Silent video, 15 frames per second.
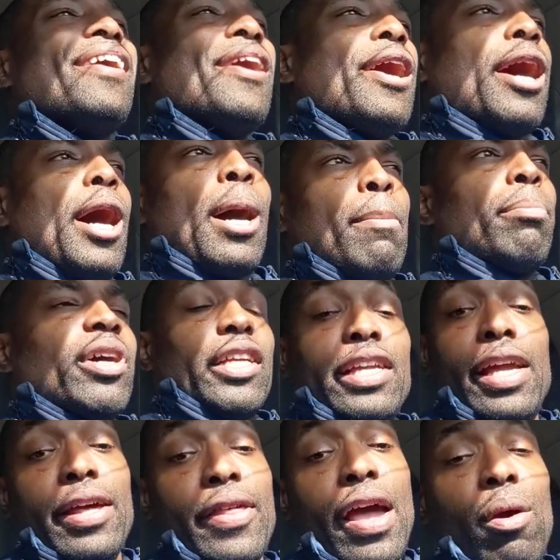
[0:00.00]
But
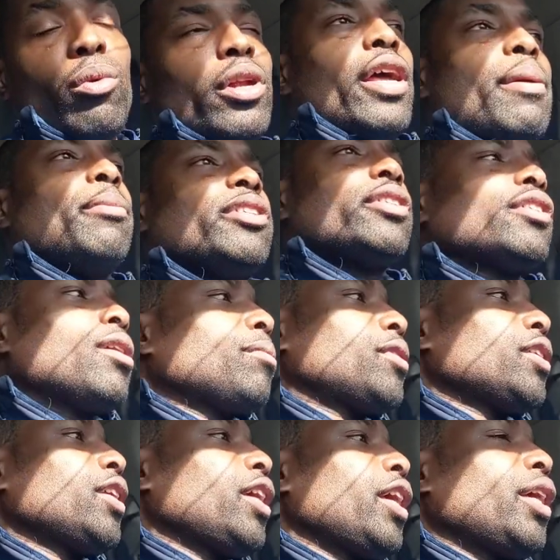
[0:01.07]
yeah, that one had me stumped
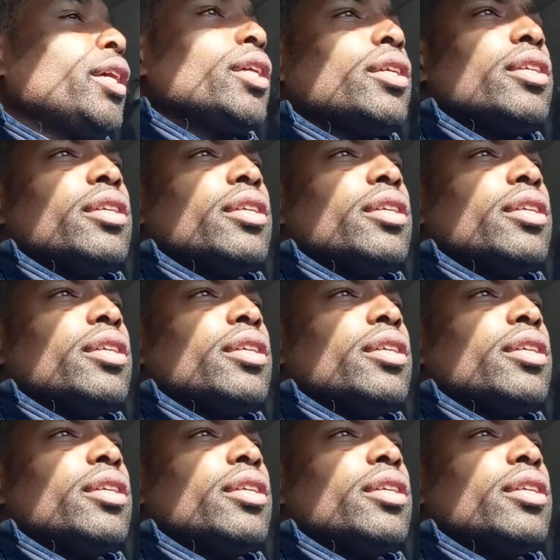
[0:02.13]
today.